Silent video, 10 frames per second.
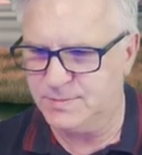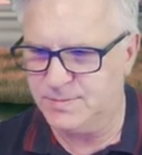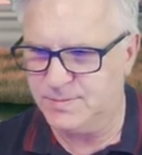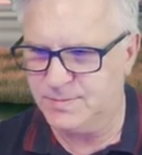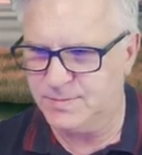
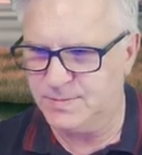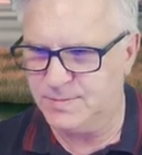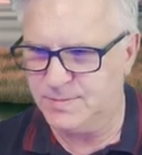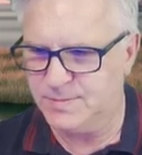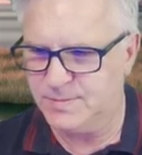
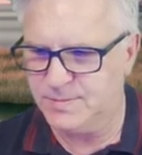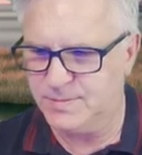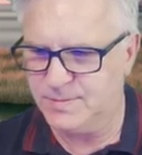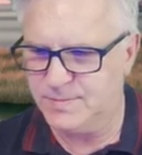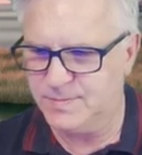
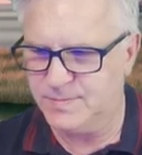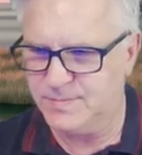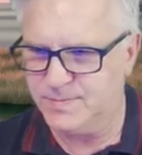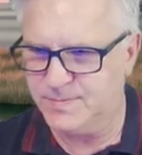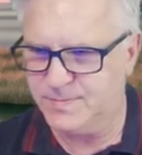
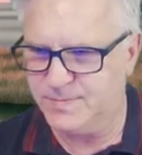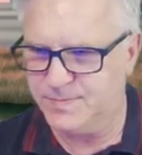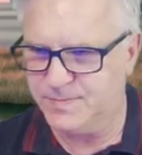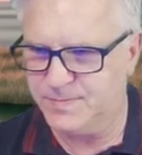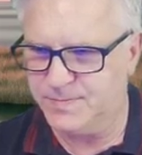
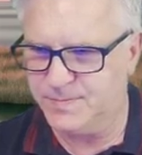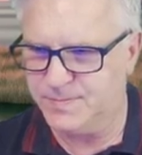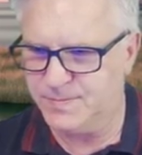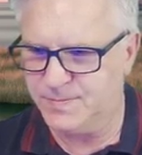[no speech]